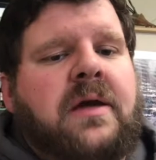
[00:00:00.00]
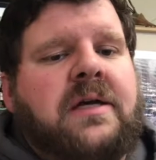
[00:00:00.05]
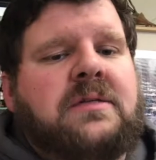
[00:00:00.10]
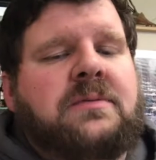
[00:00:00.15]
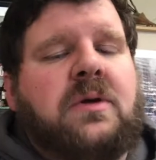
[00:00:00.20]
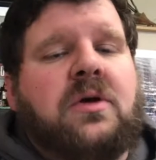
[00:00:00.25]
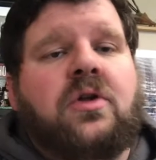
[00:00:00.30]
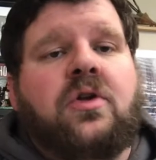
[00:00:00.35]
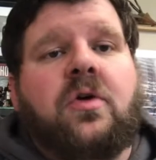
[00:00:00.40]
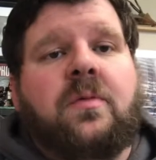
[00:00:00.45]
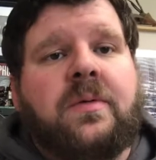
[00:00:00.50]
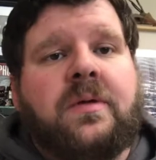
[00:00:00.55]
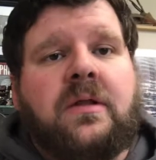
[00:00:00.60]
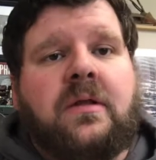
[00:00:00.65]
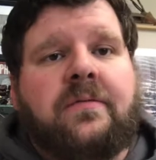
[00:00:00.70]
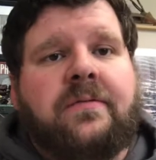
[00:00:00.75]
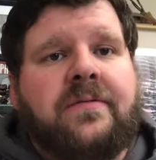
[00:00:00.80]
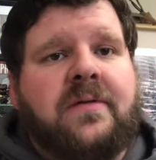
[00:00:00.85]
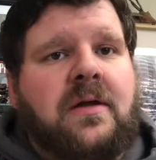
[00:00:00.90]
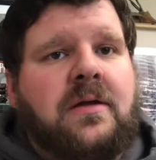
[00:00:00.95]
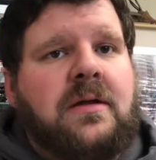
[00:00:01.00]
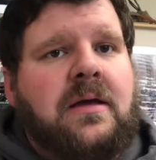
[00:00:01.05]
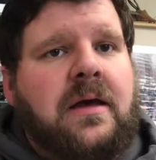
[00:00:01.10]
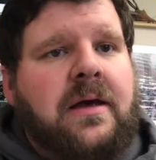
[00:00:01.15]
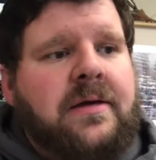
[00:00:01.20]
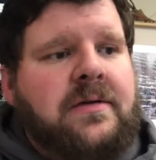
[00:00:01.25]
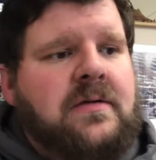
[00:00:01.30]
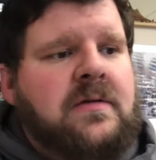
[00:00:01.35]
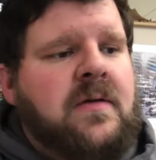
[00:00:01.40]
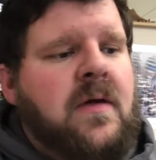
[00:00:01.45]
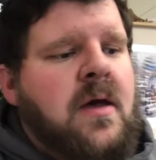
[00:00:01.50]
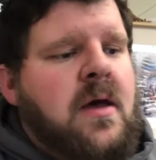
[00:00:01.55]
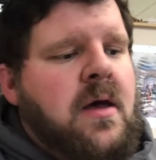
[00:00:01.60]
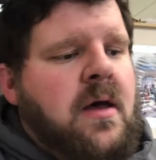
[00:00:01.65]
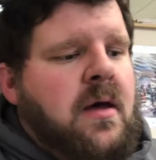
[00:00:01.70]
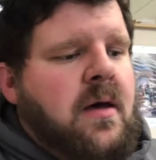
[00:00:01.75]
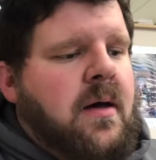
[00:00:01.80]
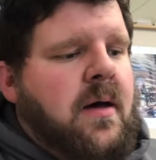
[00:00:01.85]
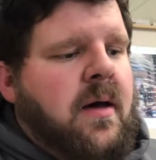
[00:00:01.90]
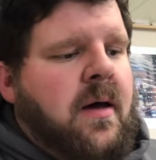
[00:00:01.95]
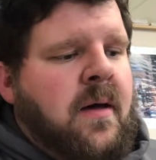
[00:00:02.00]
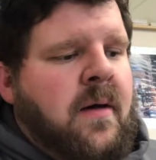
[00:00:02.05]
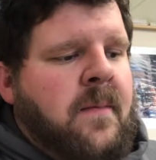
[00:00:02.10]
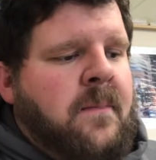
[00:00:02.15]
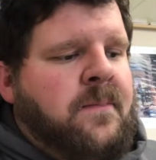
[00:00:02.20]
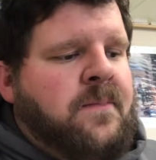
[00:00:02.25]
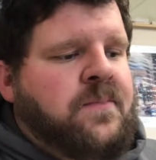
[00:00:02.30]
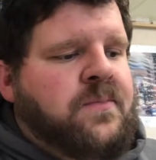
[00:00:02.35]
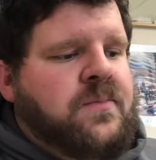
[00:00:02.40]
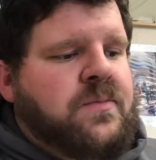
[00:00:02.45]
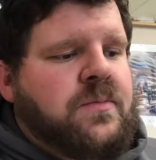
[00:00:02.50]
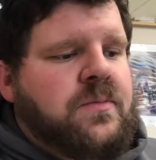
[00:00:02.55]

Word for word: baseball, it opened the floodgates. Um,